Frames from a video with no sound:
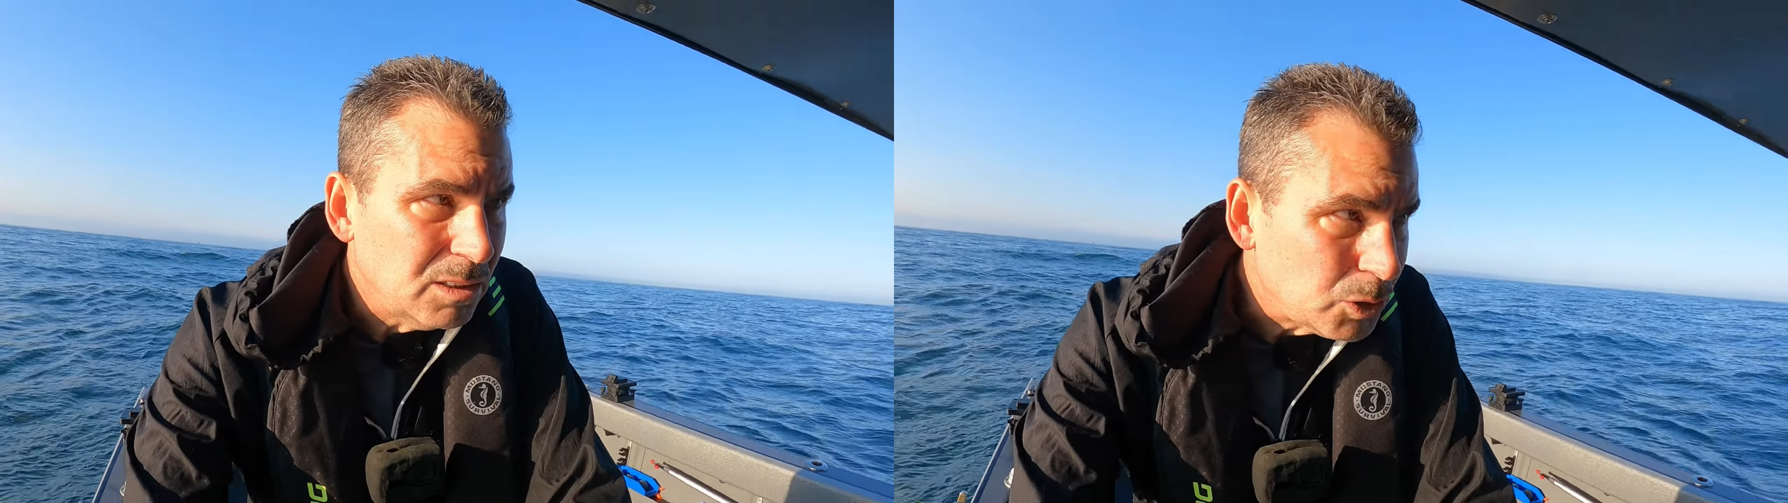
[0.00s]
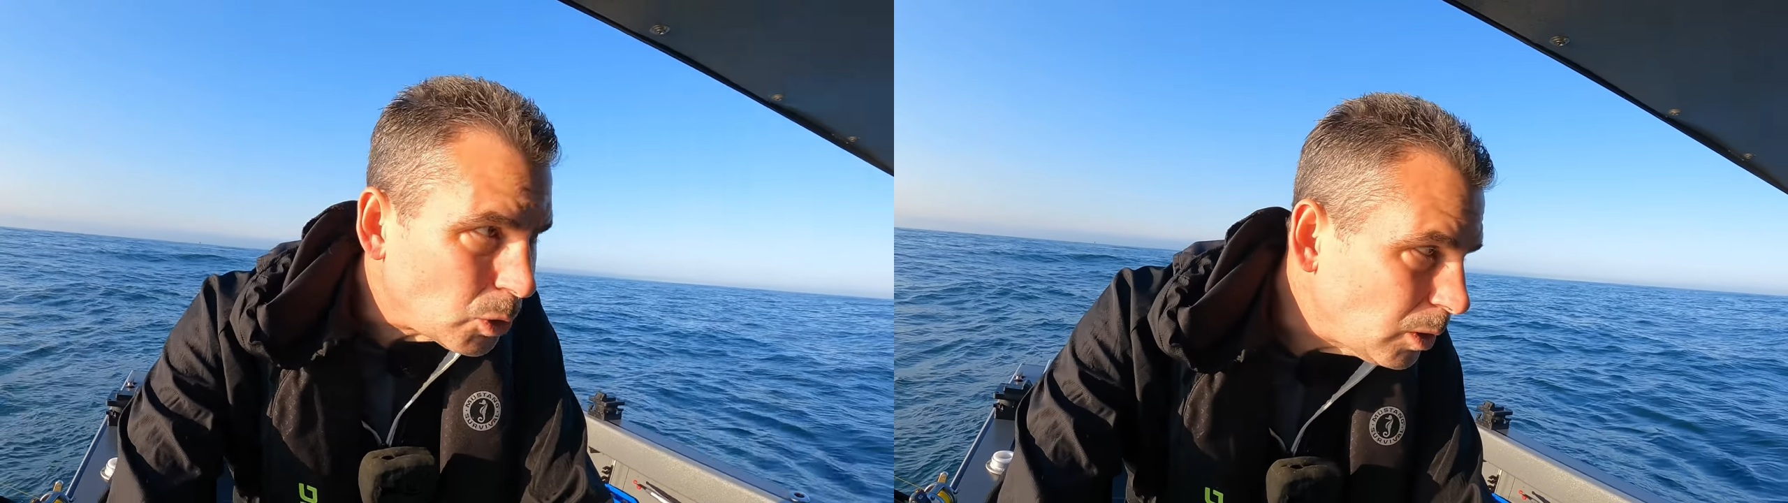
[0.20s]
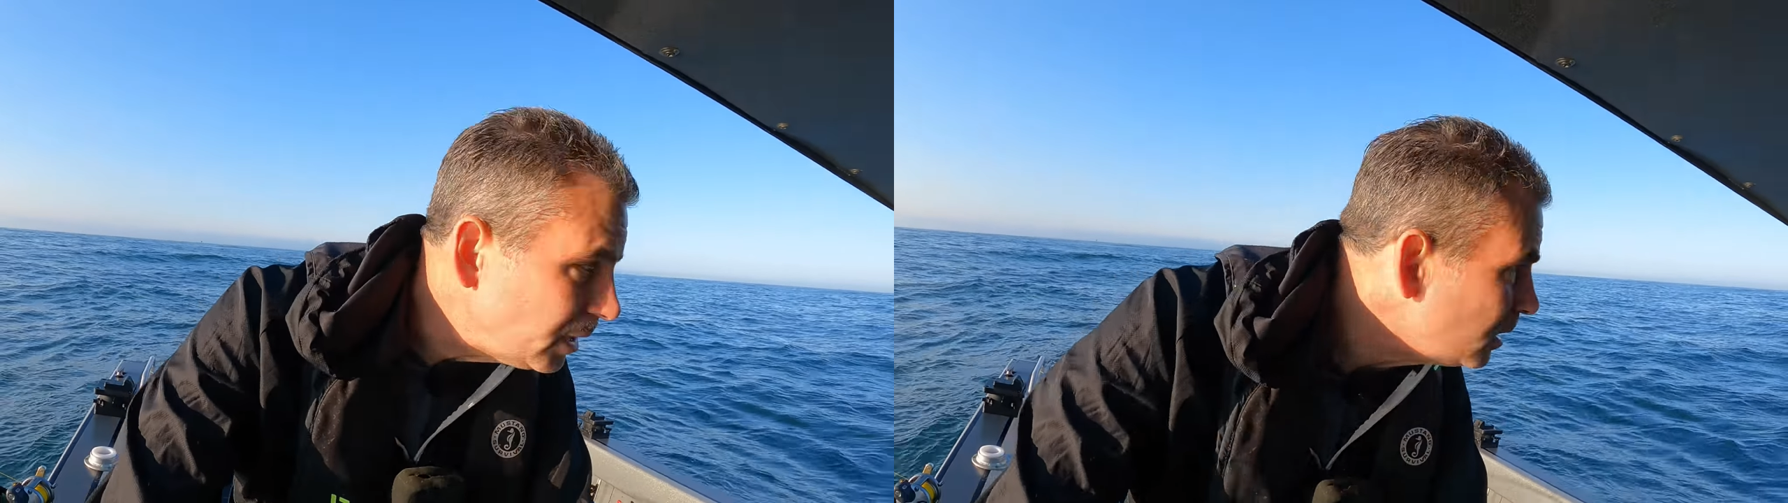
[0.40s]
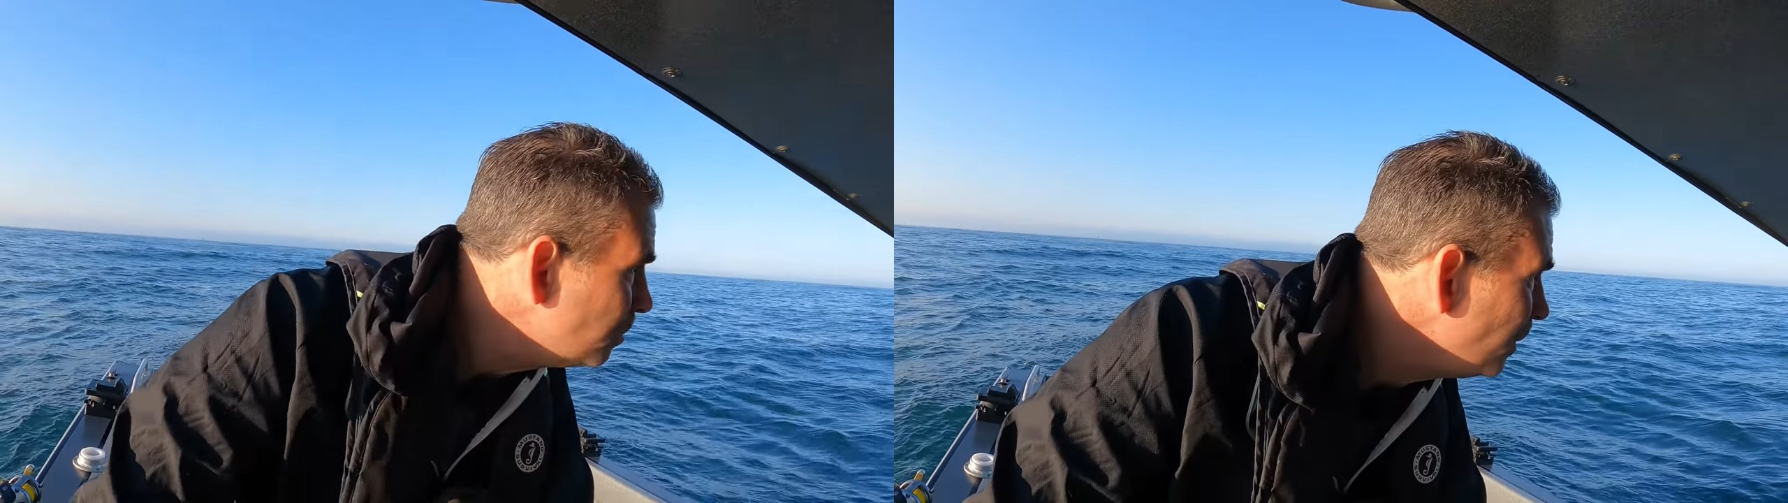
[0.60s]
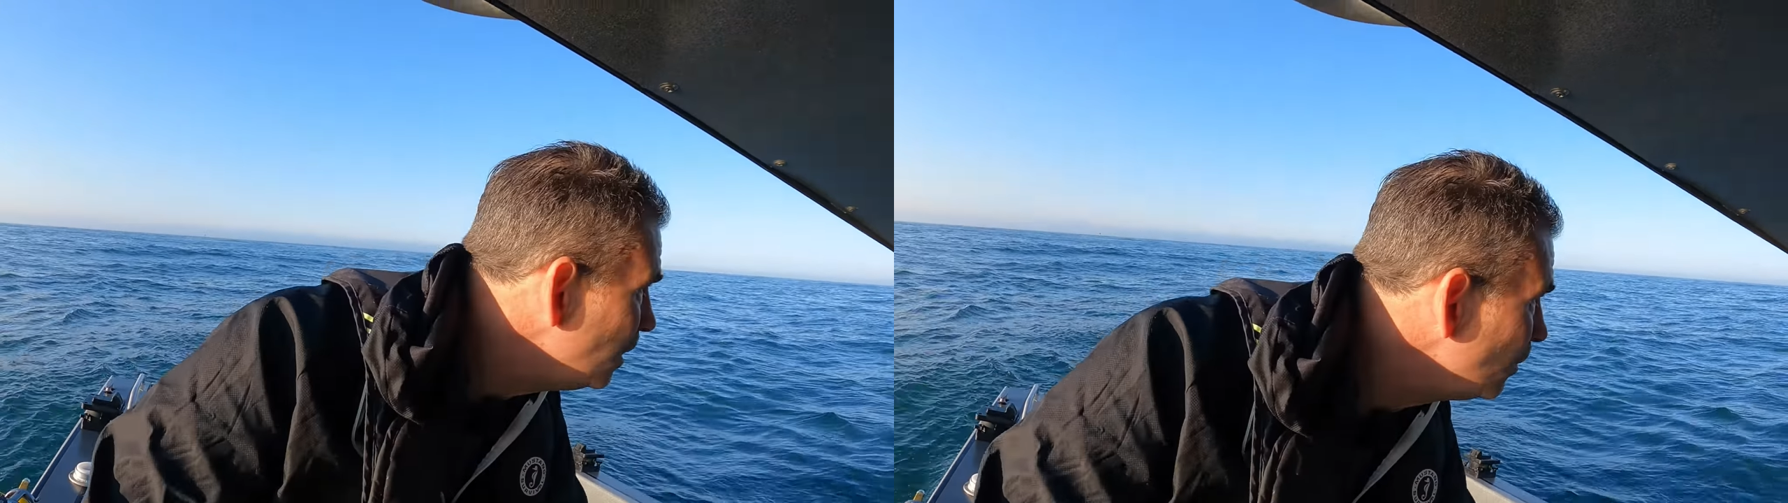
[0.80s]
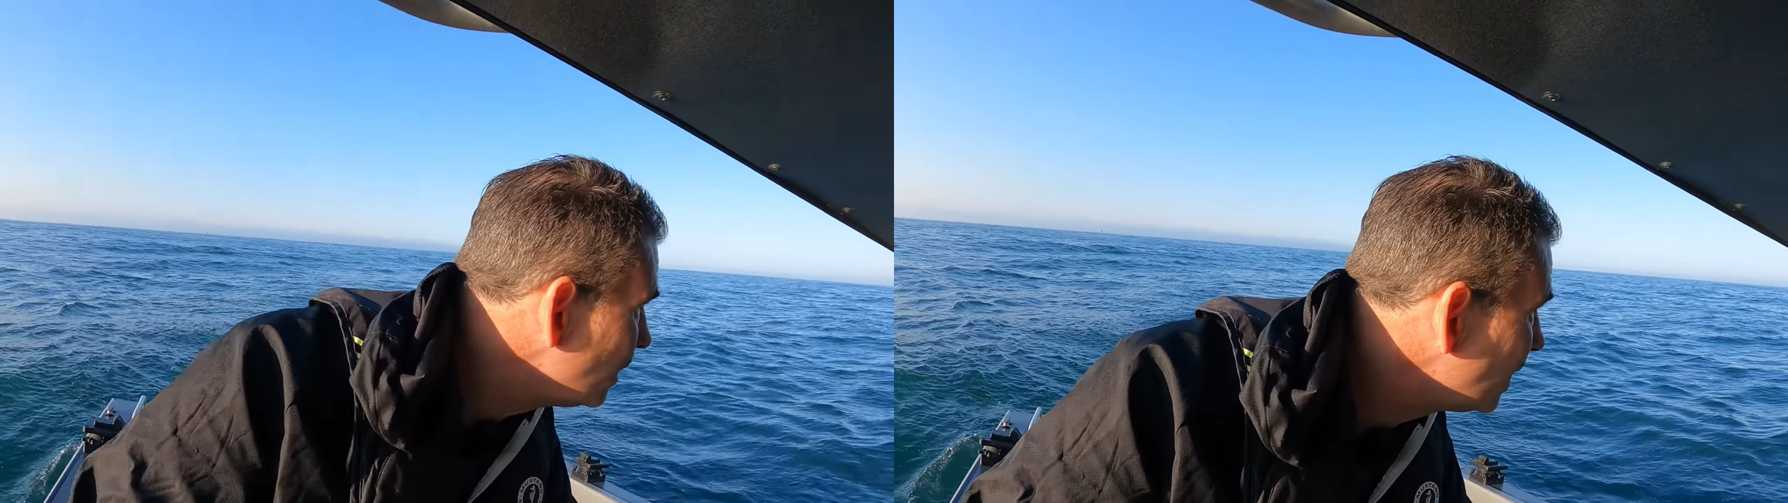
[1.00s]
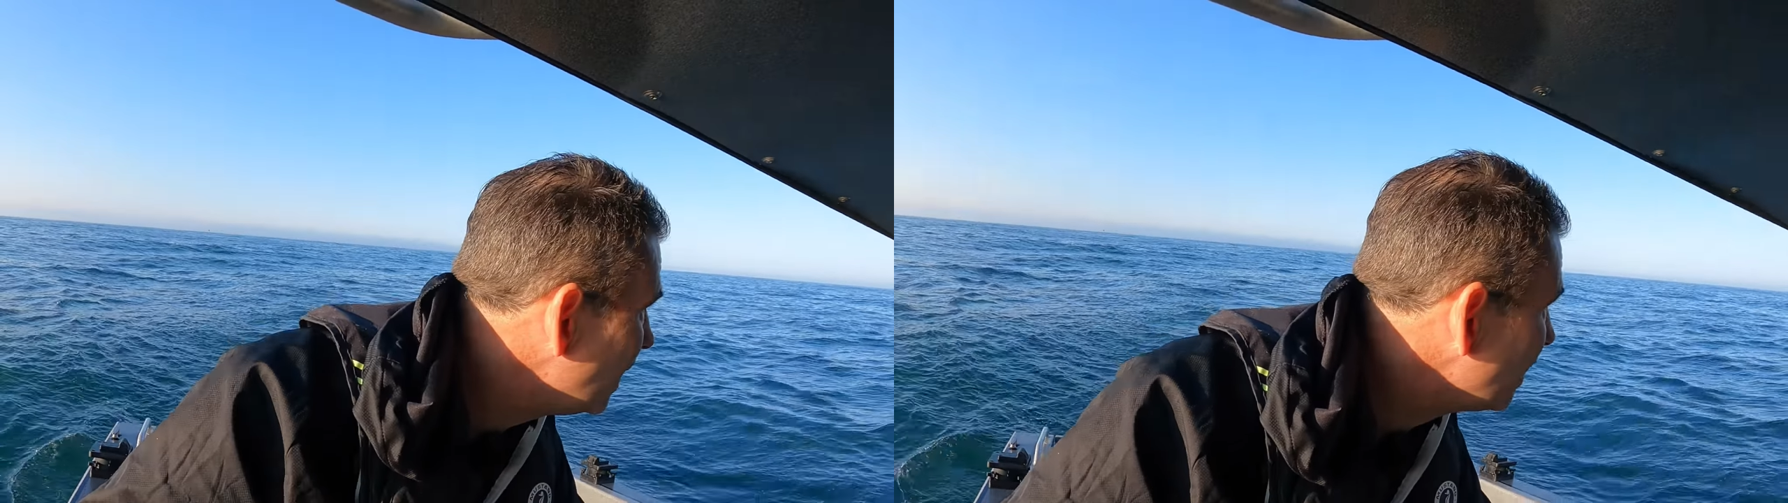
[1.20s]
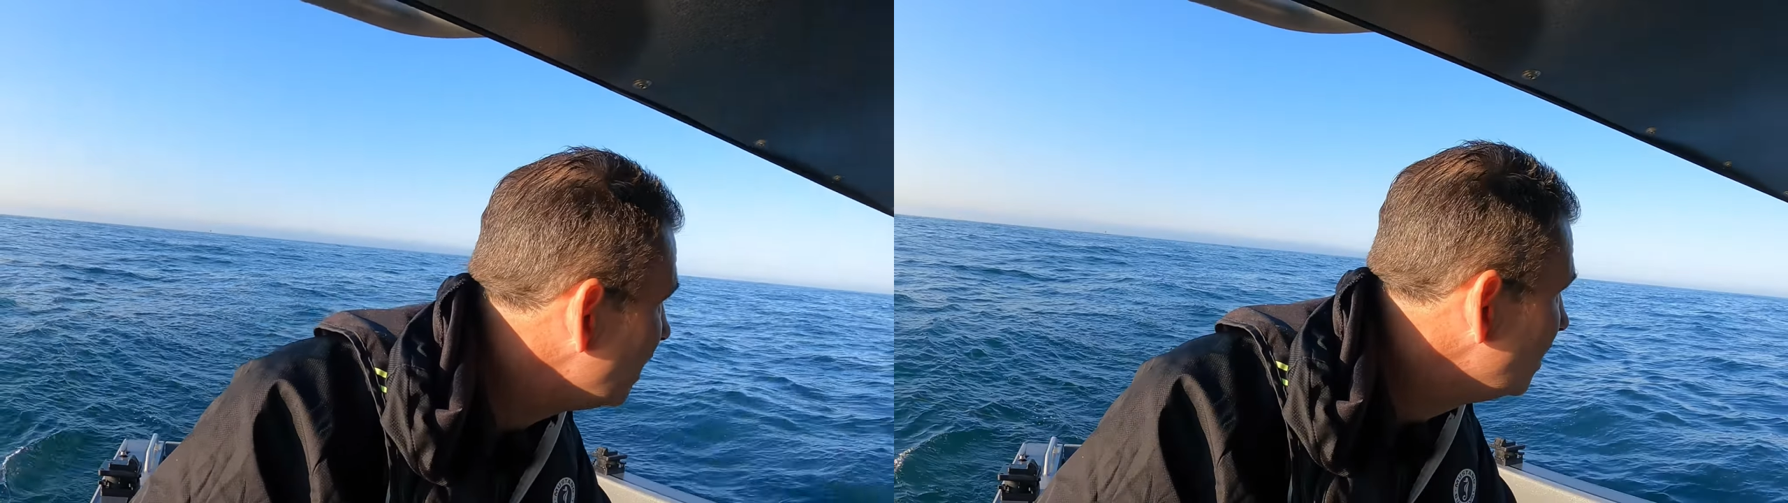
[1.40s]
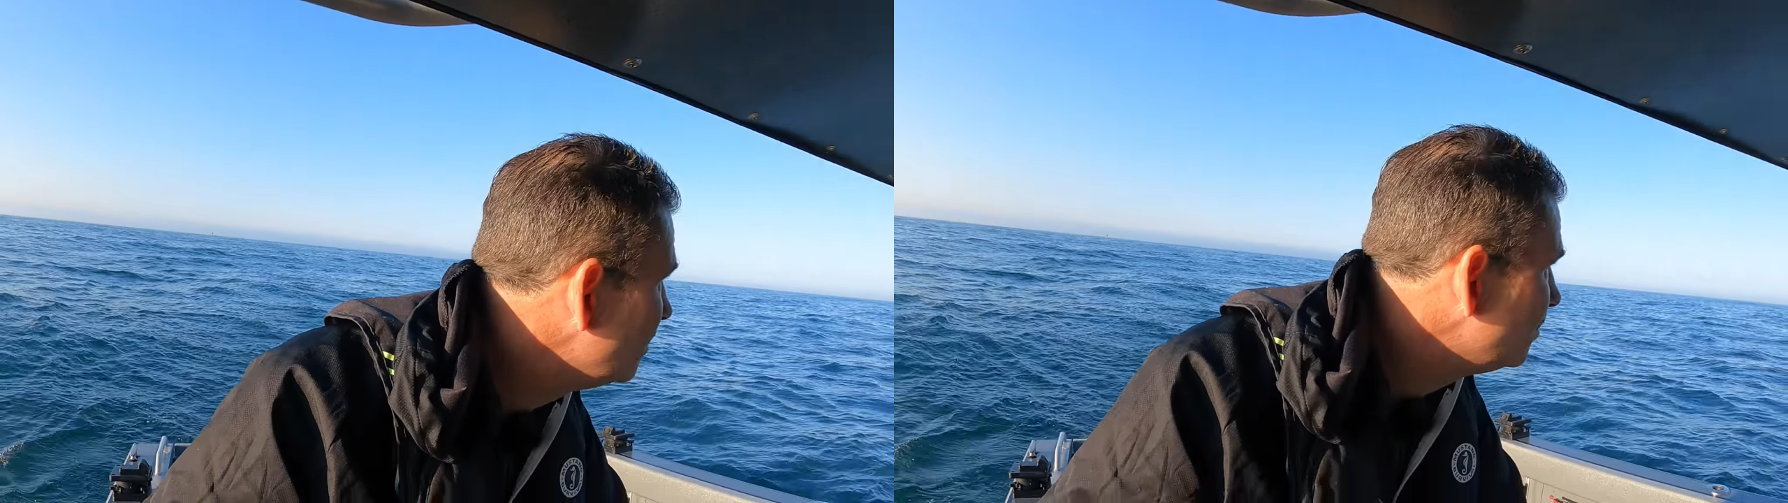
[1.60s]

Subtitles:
trolling speed with the kicker.